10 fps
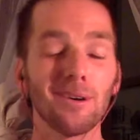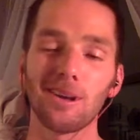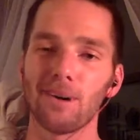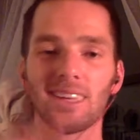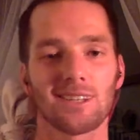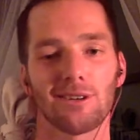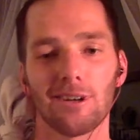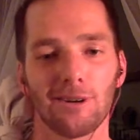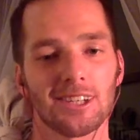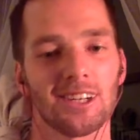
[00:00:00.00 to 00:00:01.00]
But that's a great
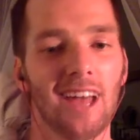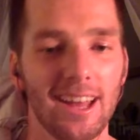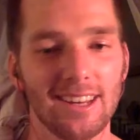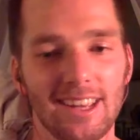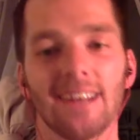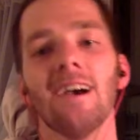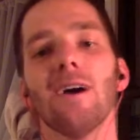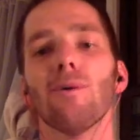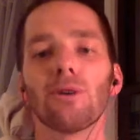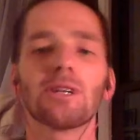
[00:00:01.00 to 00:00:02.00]
question. And Kate,
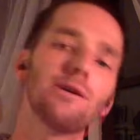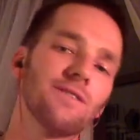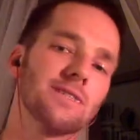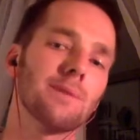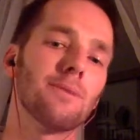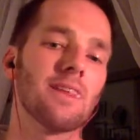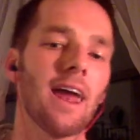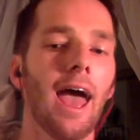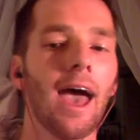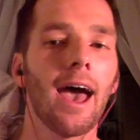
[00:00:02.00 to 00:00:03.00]
what would you do for somebody that
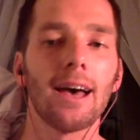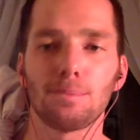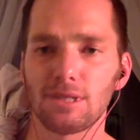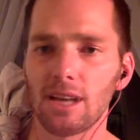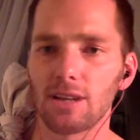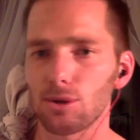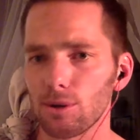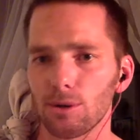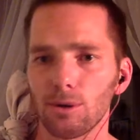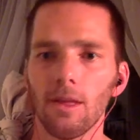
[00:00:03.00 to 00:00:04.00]
has
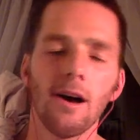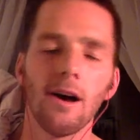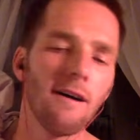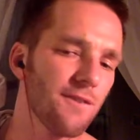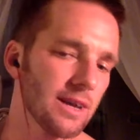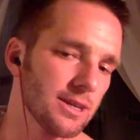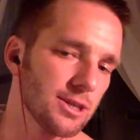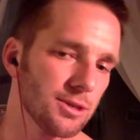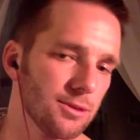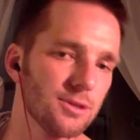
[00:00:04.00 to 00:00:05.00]
potential foot
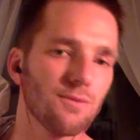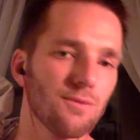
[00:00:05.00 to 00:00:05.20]
issues